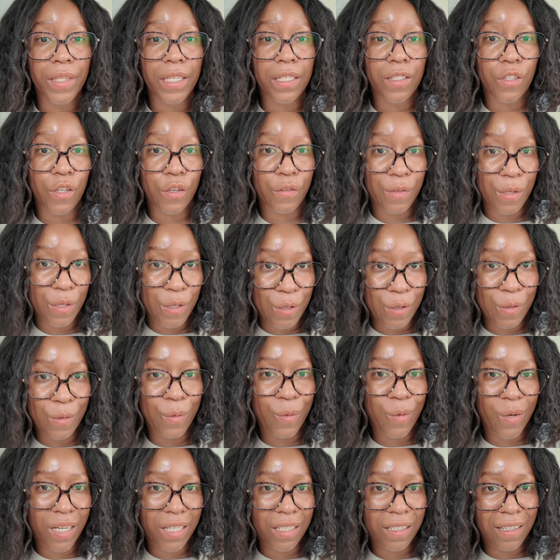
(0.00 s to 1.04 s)
So if you do
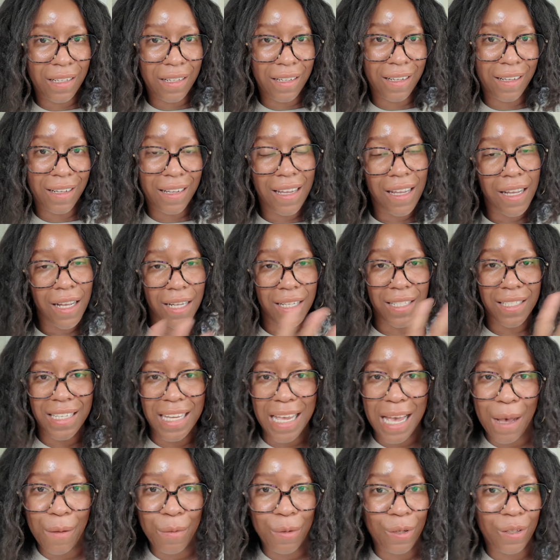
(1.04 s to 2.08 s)
want to
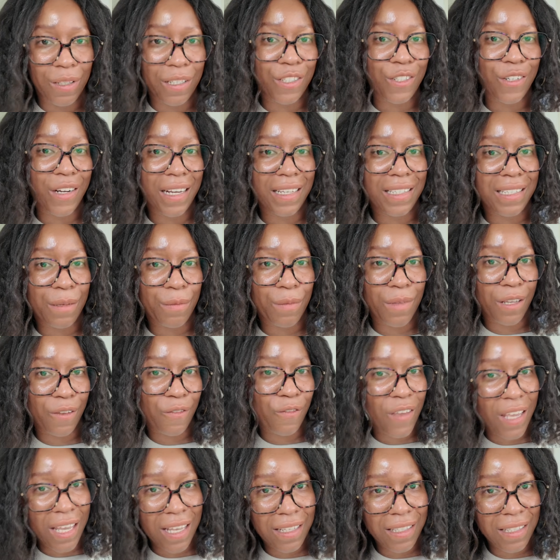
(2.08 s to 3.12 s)
dabble and try something
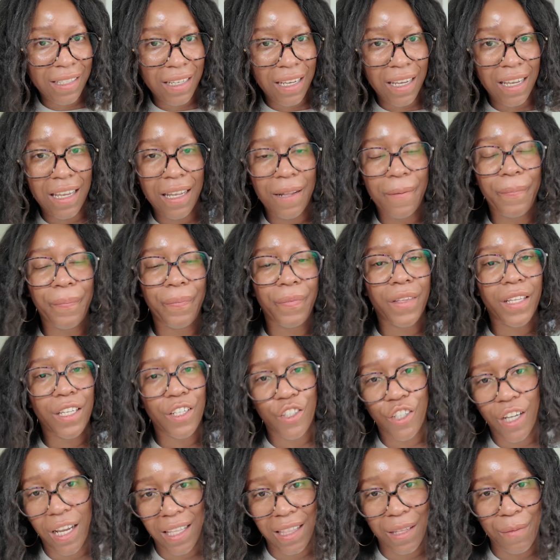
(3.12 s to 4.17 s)
fancy,
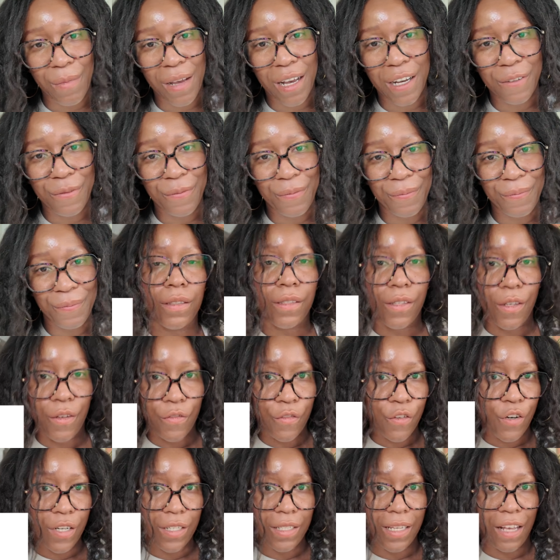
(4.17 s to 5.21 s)
check them out. So
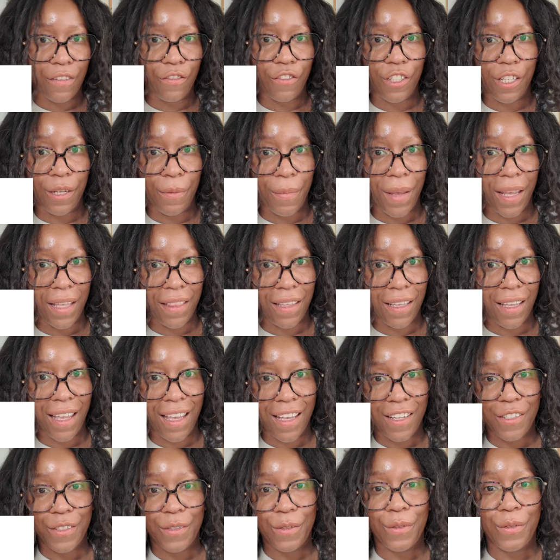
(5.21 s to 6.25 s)
of course, after you make the
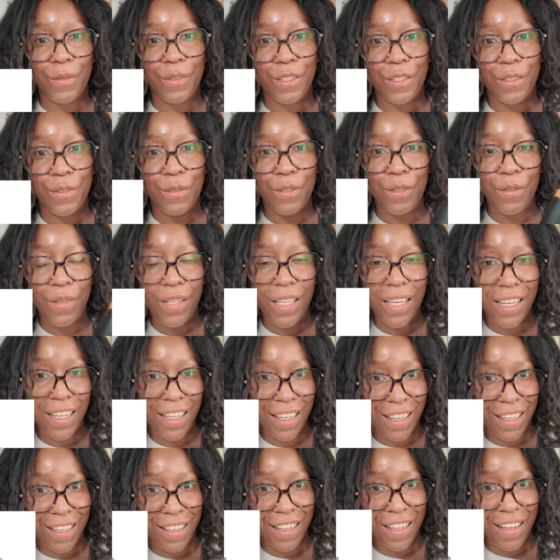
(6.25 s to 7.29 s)
candle, you do need a
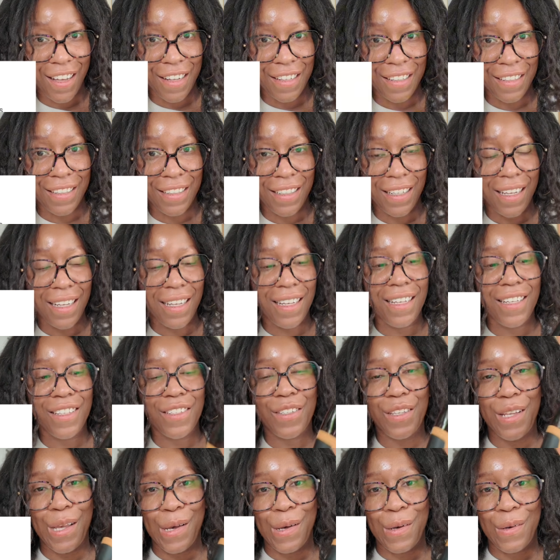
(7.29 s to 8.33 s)
heat gun.
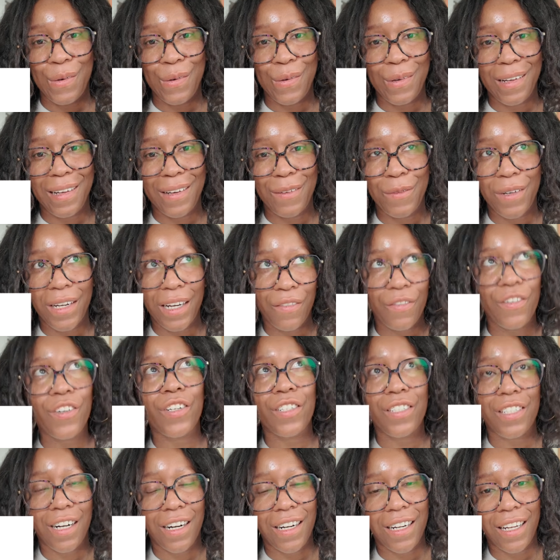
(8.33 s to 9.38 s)
So when I
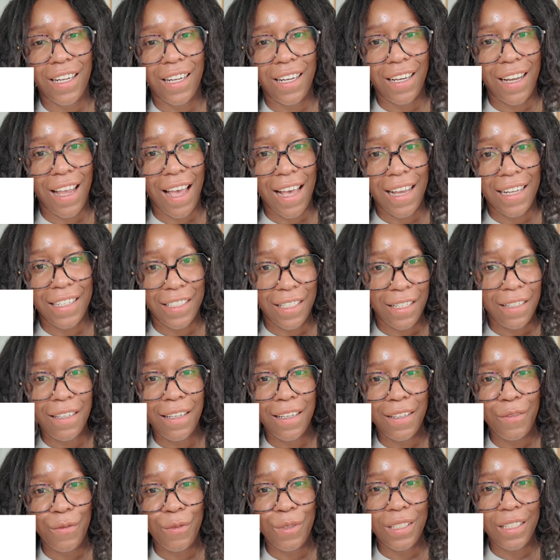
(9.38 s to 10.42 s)
first started, I
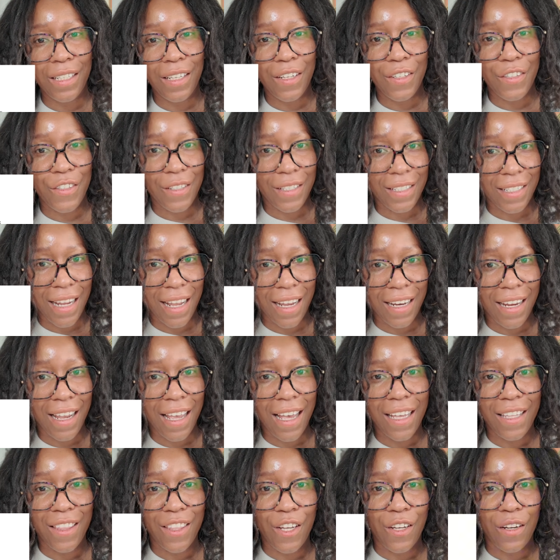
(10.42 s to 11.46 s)
didn't really understand it.
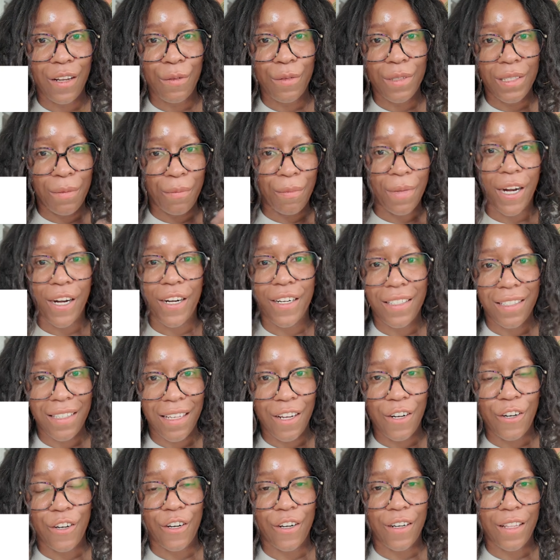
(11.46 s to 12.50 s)
I thought it was
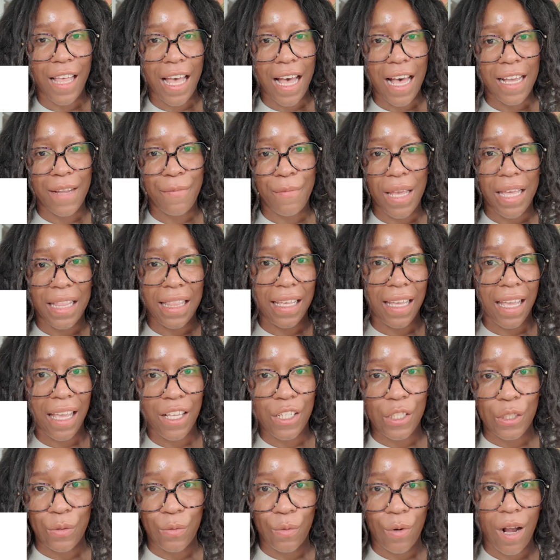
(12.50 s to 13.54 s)
embarrassing or that I made the
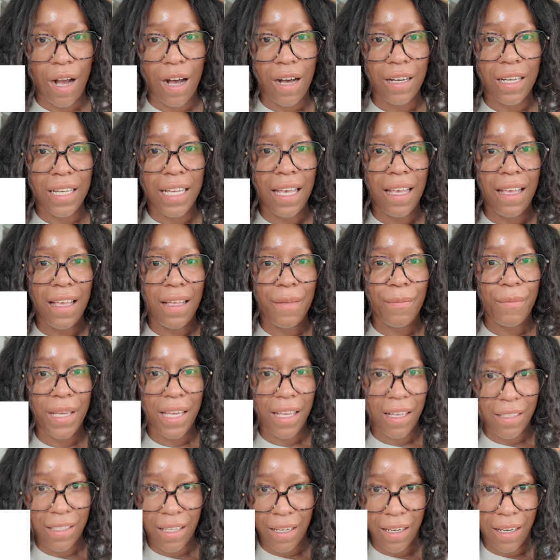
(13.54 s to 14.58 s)
candle wrong
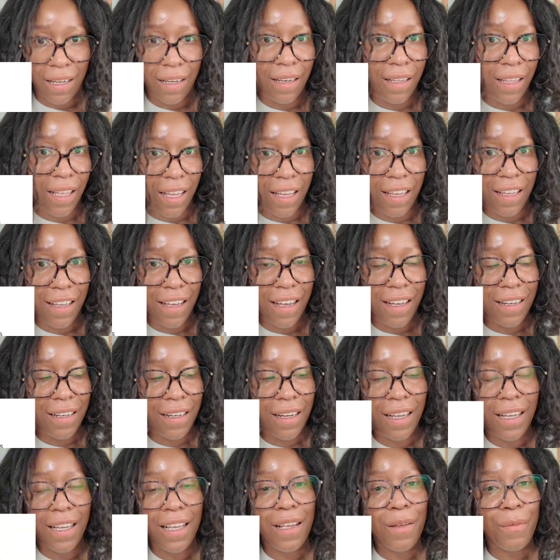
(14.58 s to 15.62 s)
because I needed a heat gun.
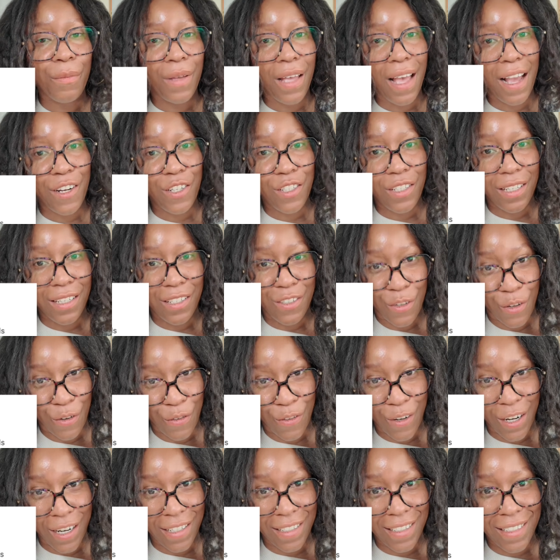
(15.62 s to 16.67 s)
But actually, it's your
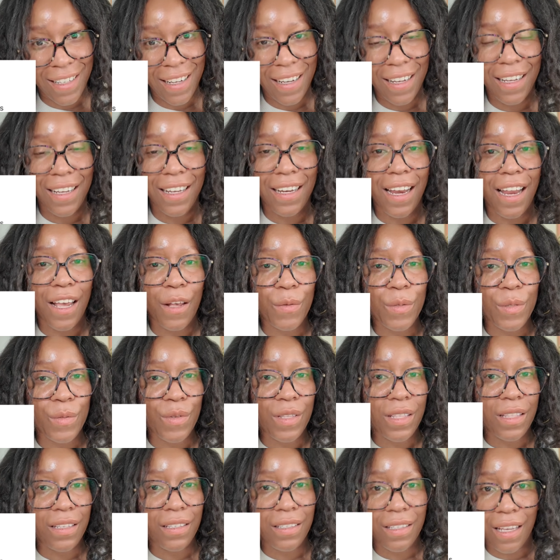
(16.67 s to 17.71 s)
friend. It helps
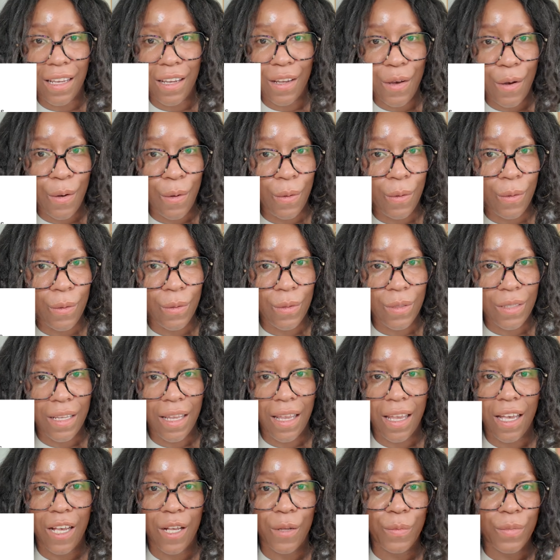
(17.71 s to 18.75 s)
with the sinkholes.
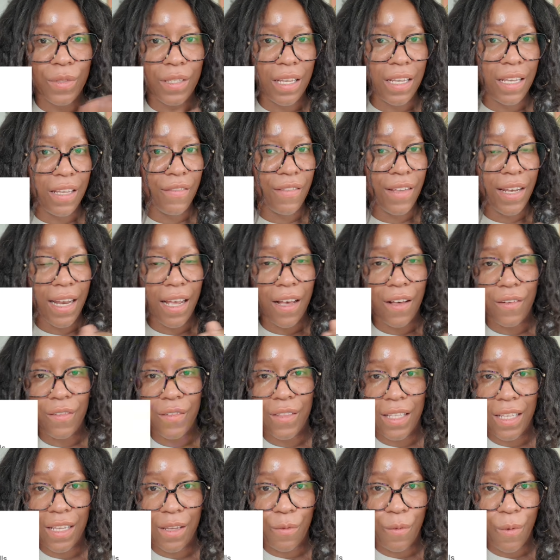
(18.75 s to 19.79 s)
It helps even
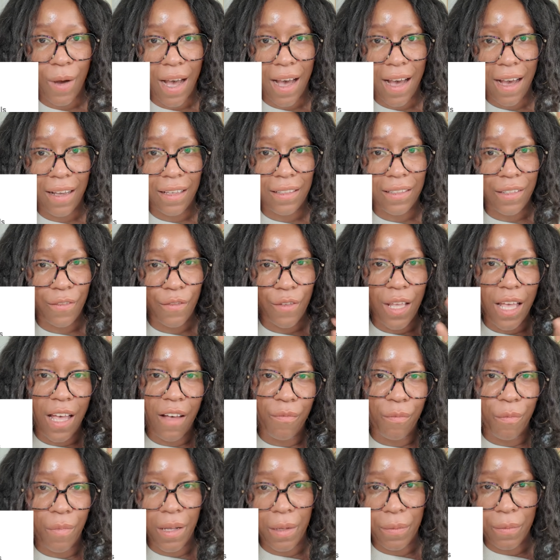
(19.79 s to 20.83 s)
out the wax if you
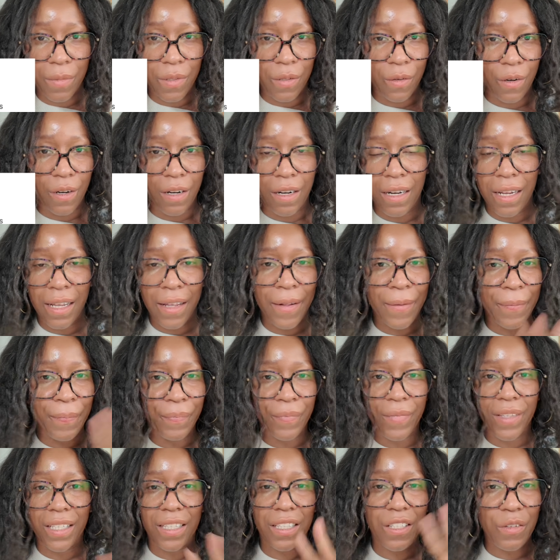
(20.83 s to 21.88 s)
have bumps or
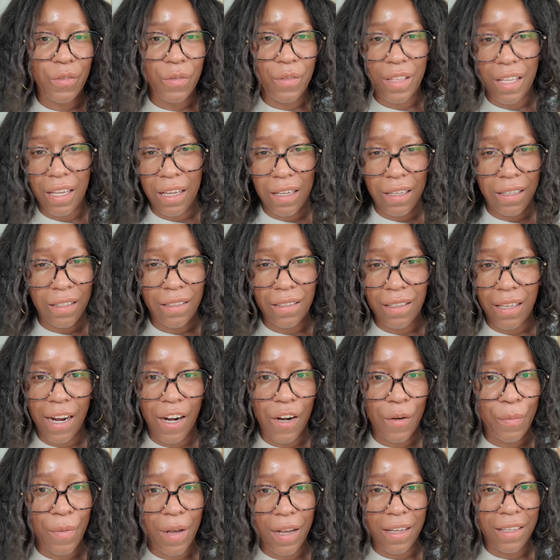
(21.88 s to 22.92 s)
little things,
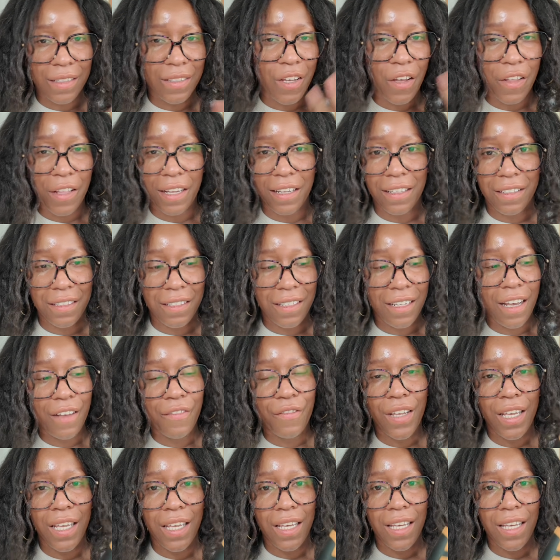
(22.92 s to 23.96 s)
air pockets, all that good stuff.